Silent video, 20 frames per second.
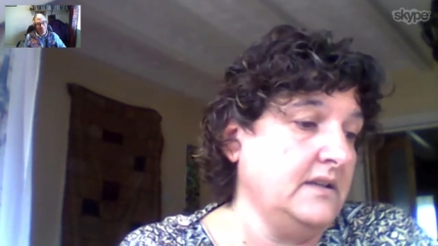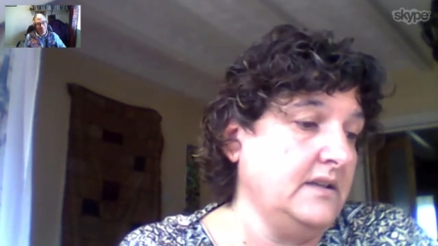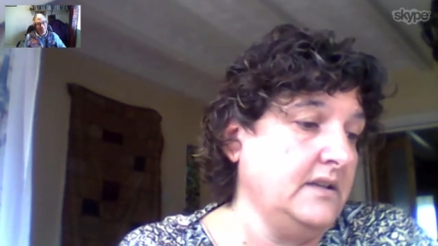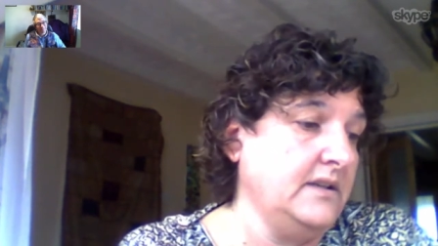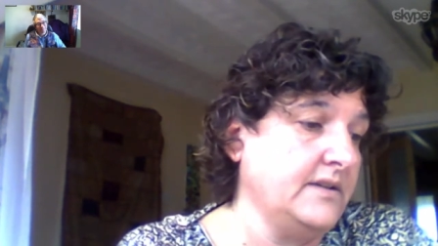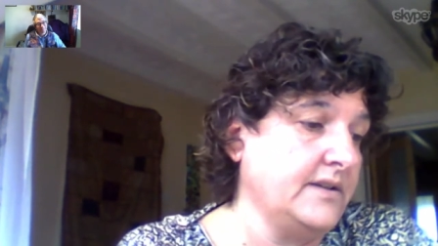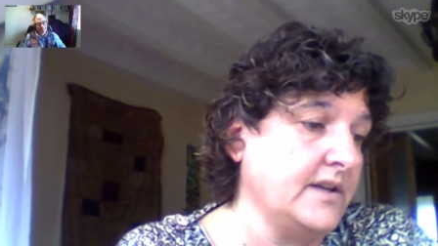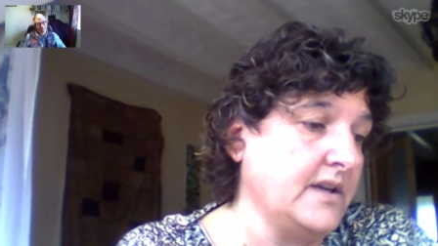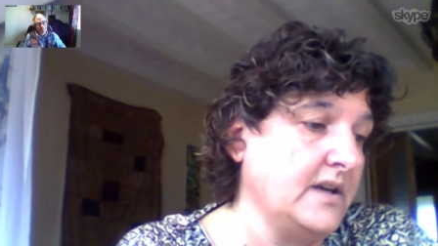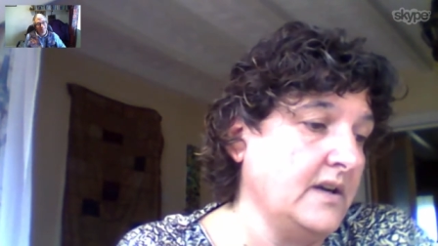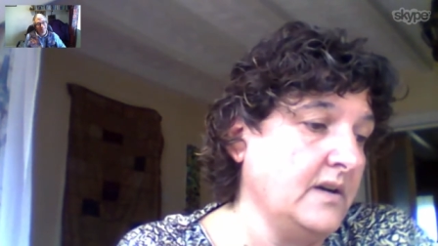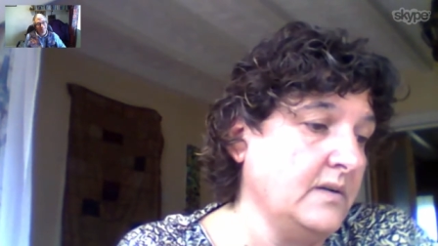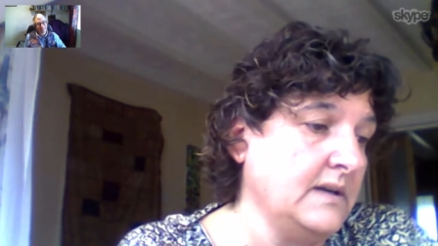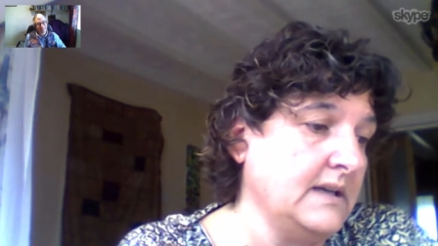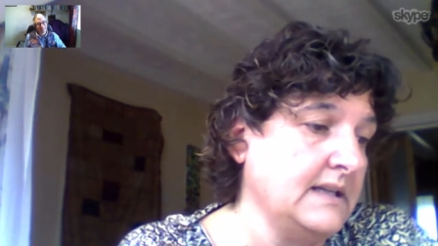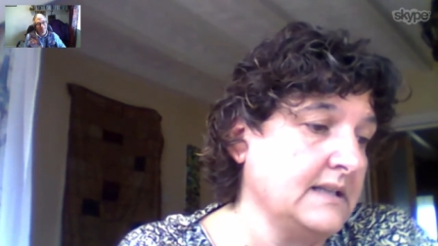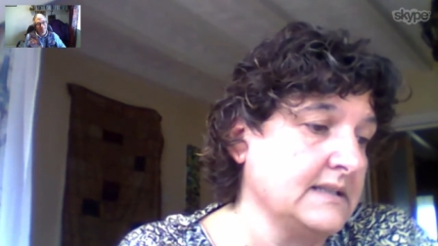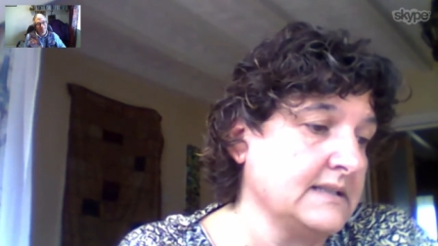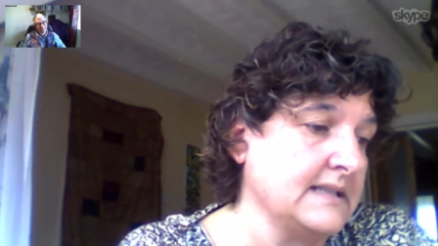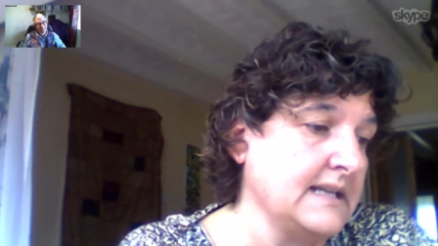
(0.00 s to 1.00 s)
You know,
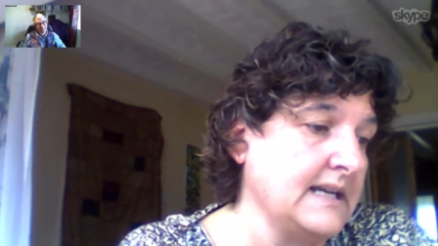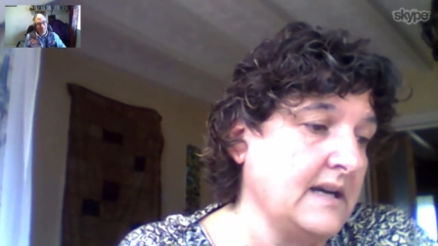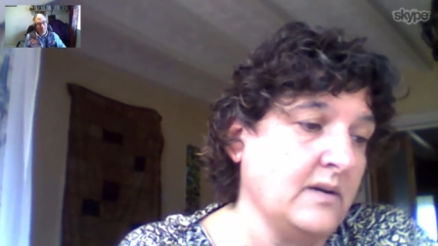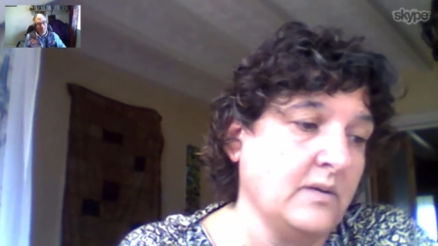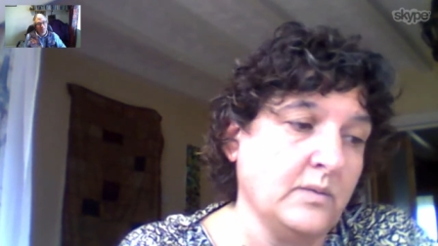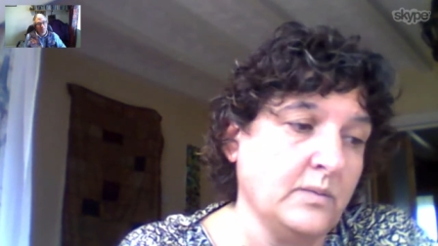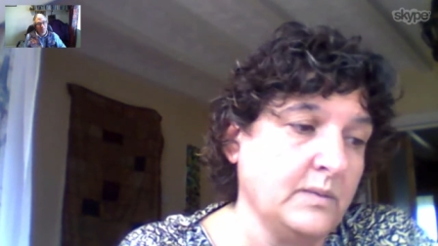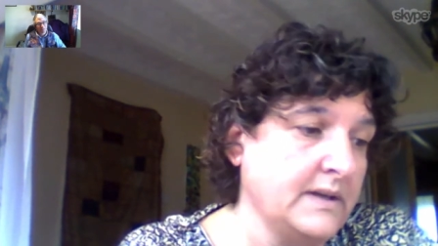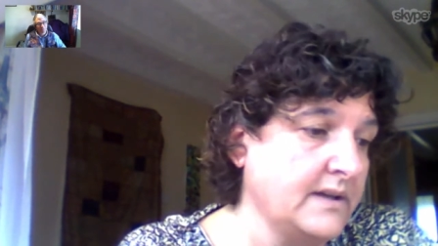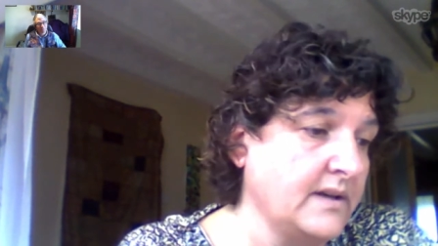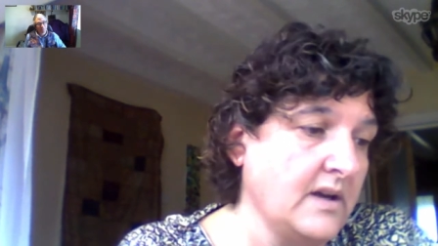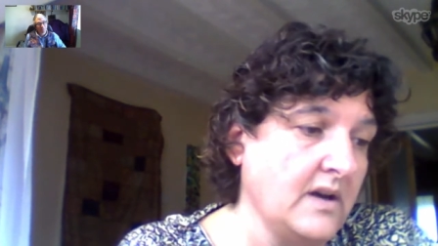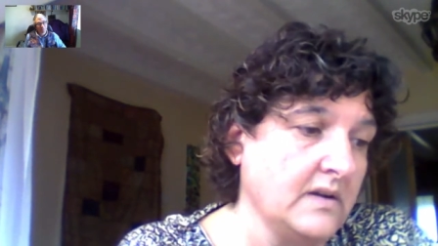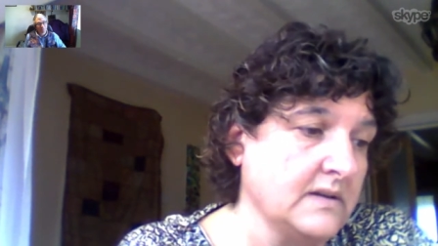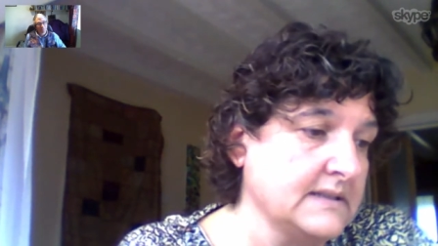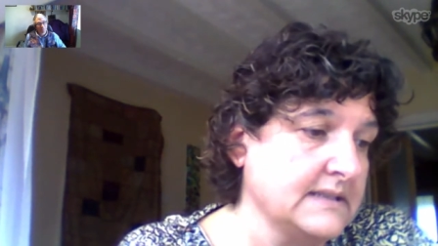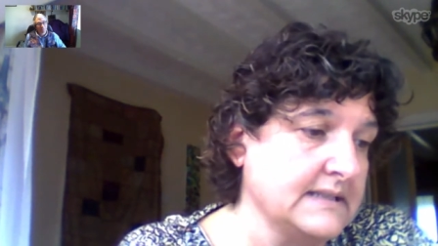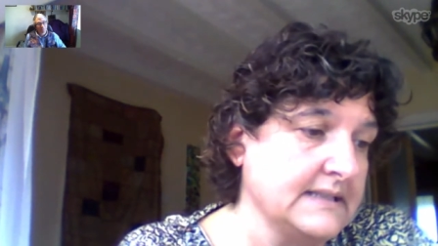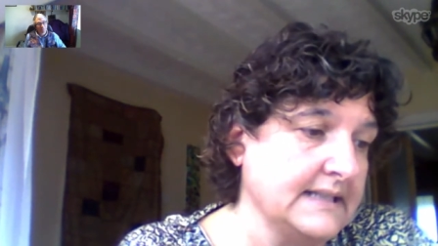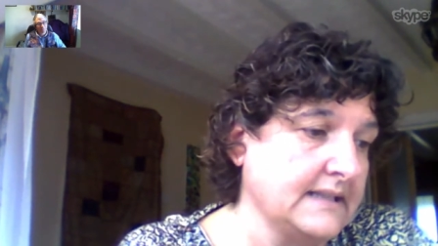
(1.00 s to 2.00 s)
and how we're not
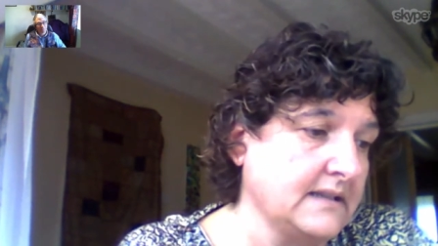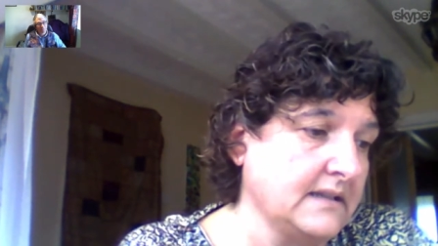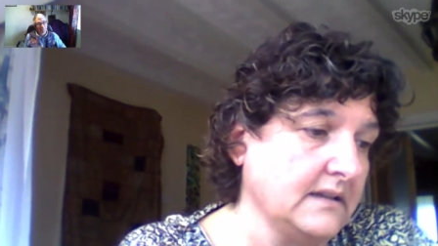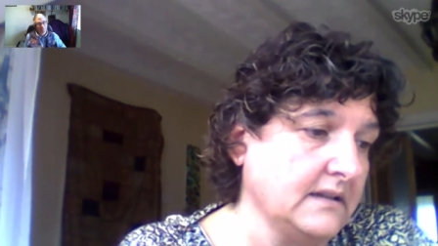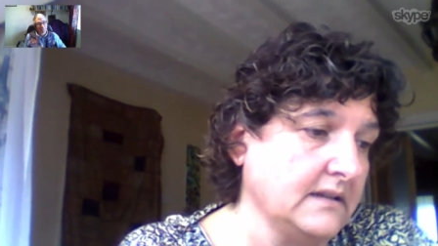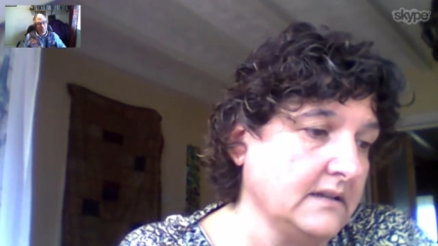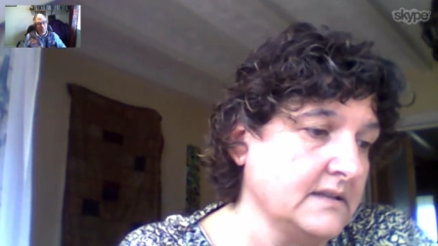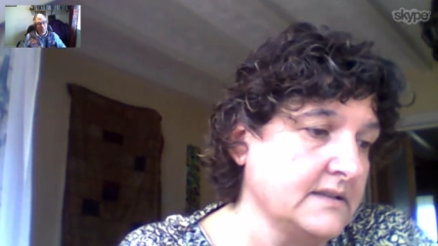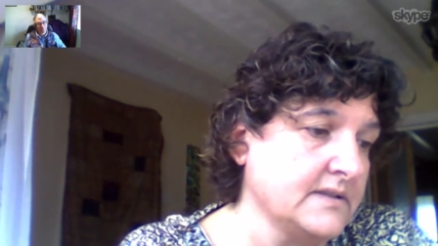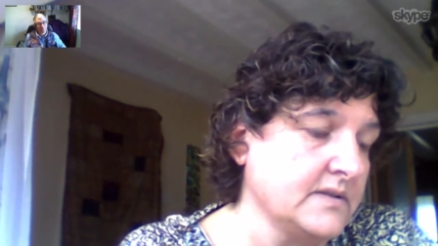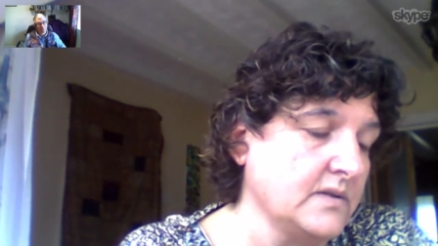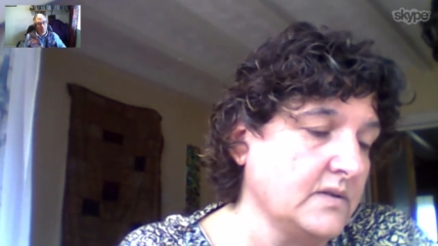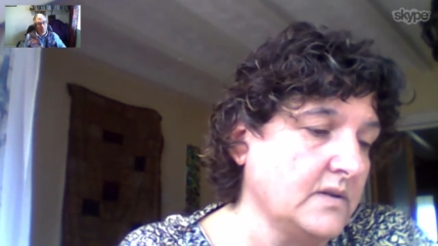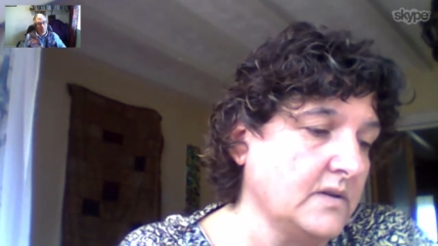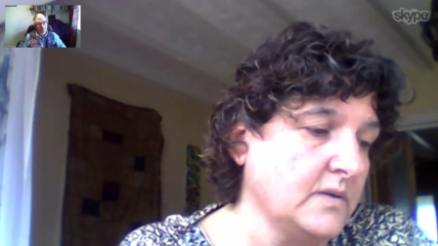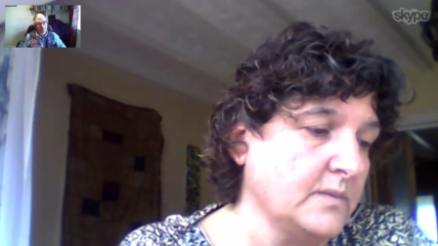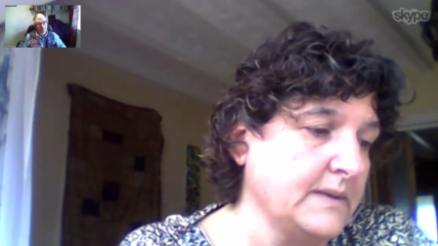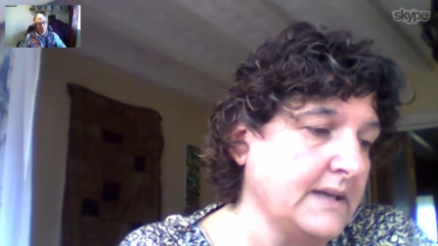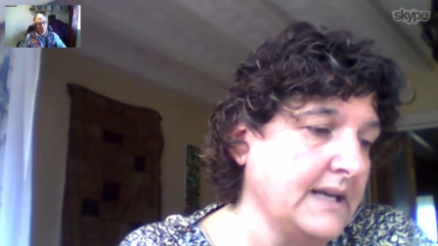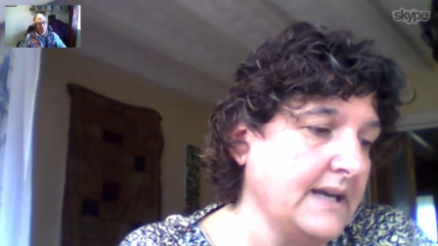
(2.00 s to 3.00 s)
little at
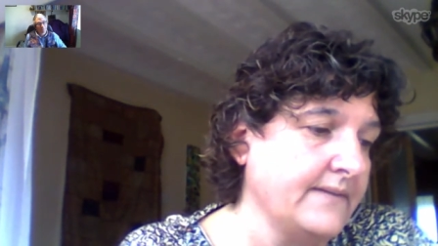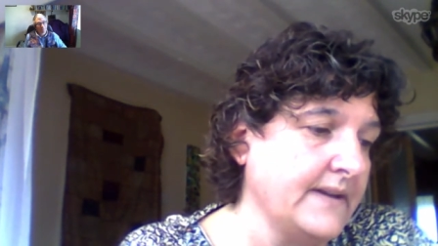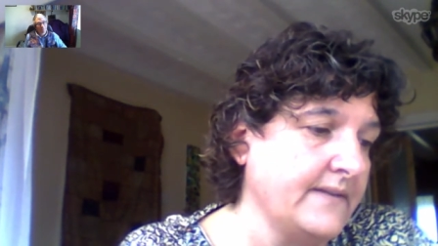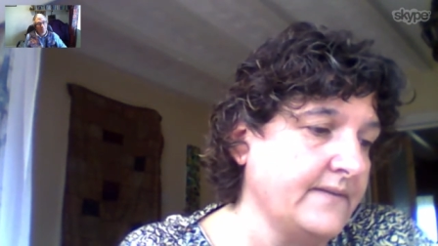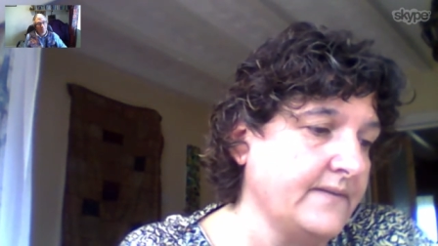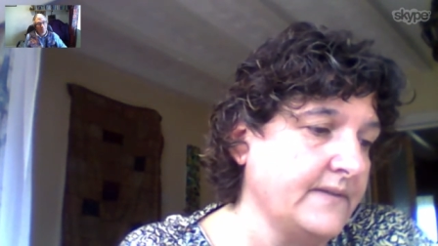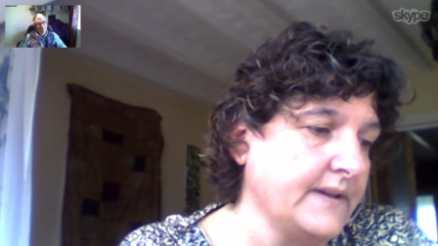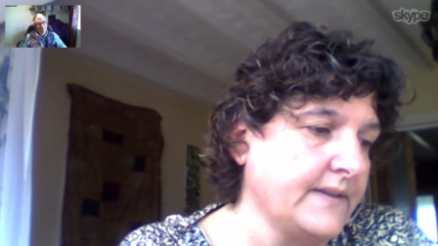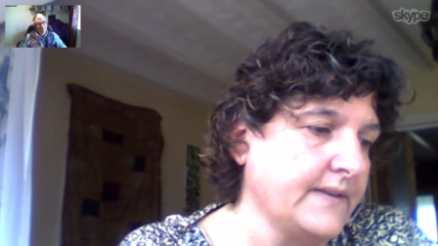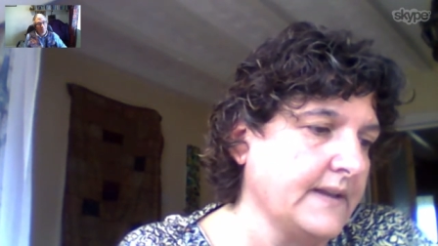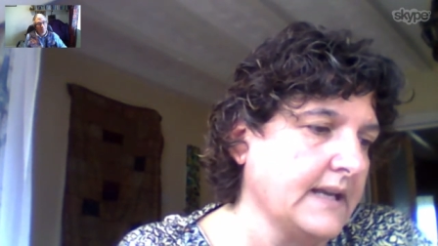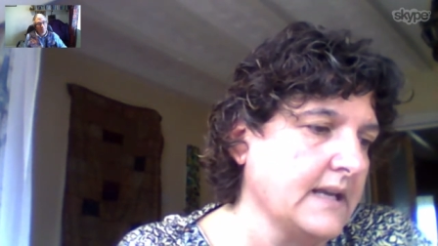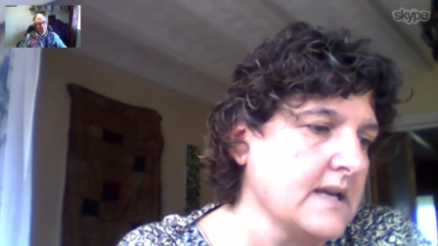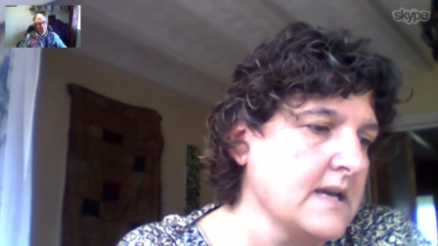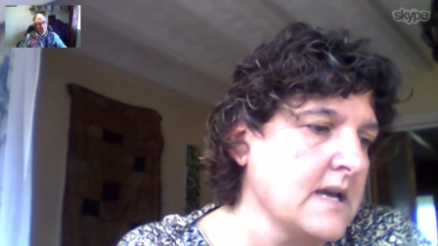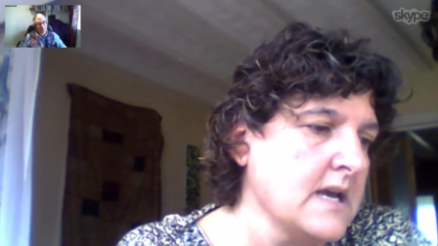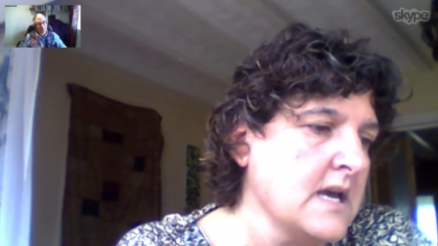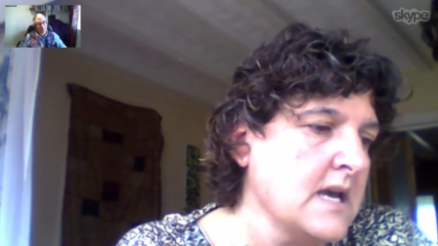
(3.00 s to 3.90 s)
all. We have everything.